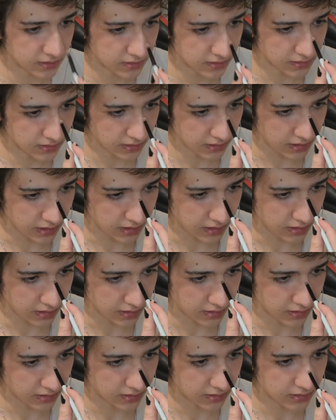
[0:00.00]
Okay.
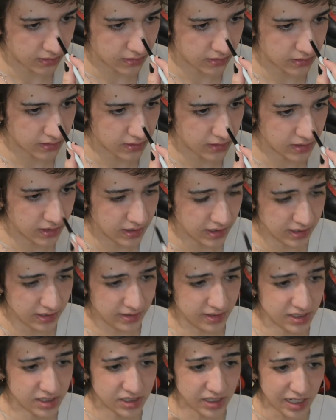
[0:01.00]

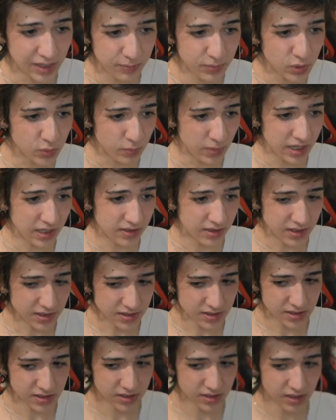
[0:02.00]
The shape you make
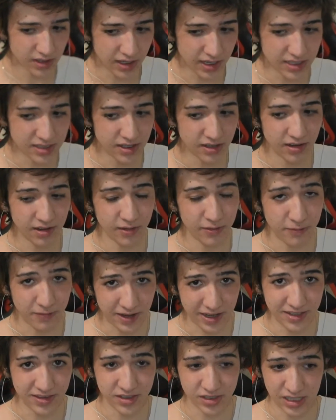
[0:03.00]
this is going to
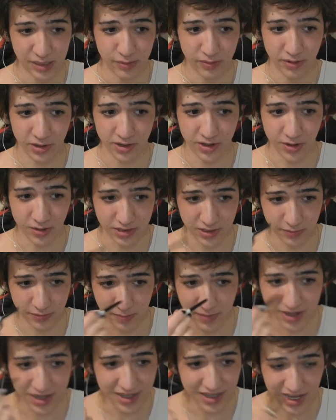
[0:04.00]
define the shape of your nose. If I
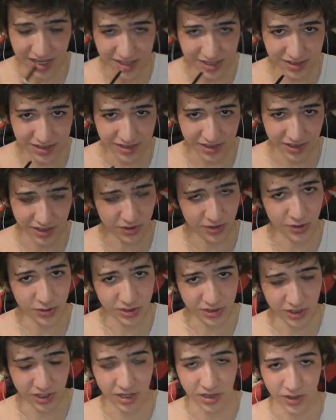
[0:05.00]
make an S, your nose
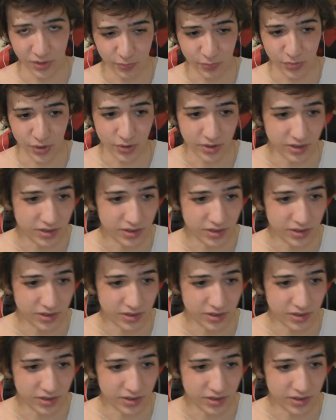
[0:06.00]
is going to look broken.